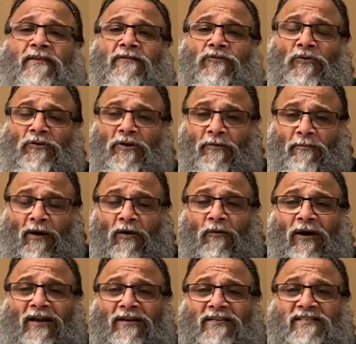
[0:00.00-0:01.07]
So here
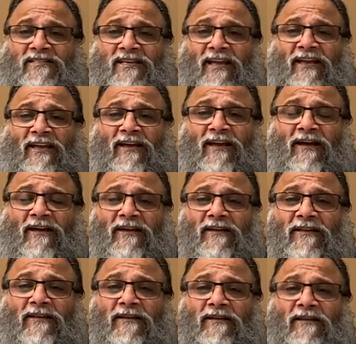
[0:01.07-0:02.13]
Bhagwan is saying,
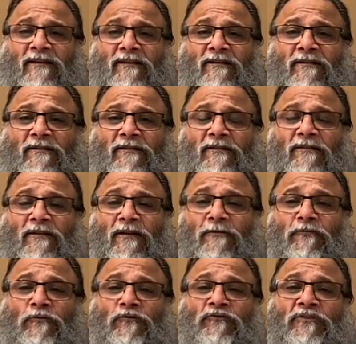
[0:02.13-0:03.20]

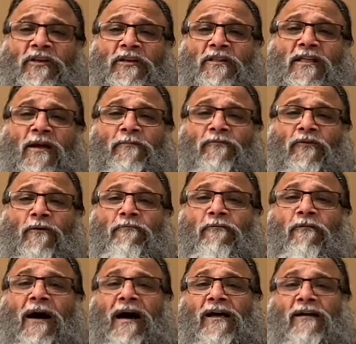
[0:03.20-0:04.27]
if you see them from
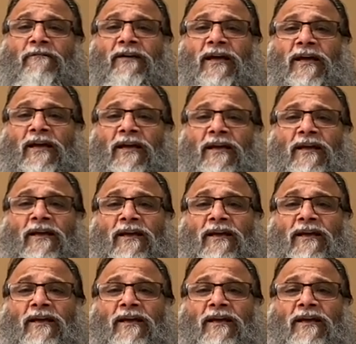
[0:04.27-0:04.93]
far away,